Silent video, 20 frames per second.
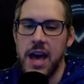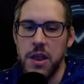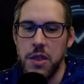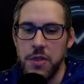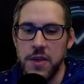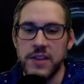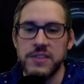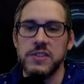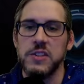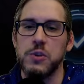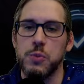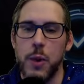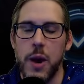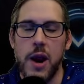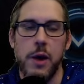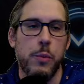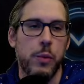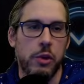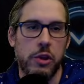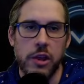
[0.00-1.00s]
this is where I
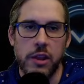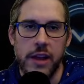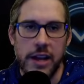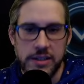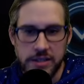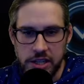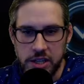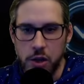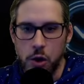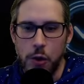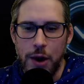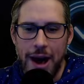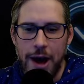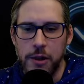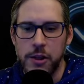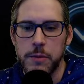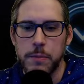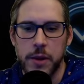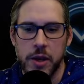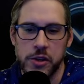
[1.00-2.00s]
really like Dingo
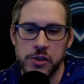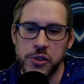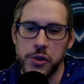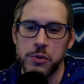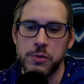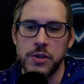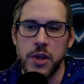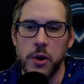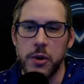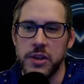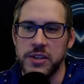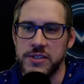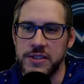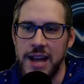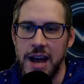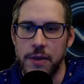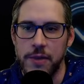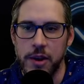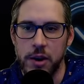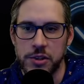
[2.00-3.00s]
Howling because you'll notice
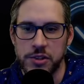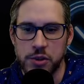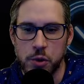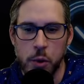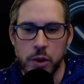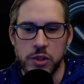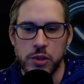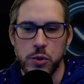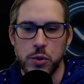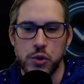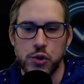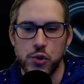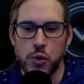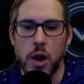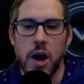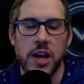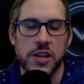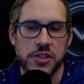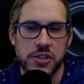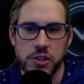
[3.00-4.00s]
now that it's going to
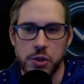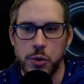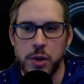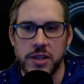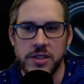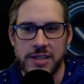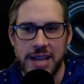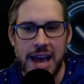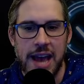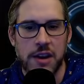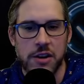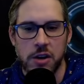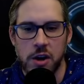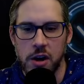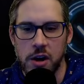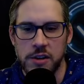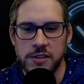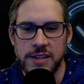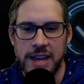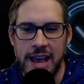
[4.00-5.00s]
draw us to attack
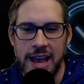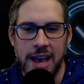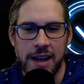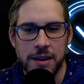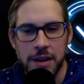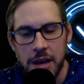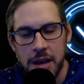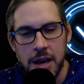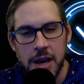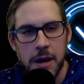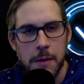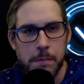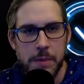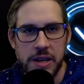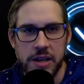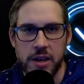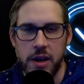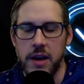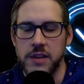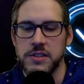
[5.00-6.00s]
cards, and
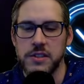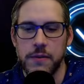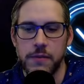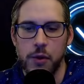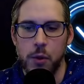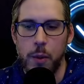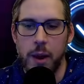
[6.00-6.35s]
because of the way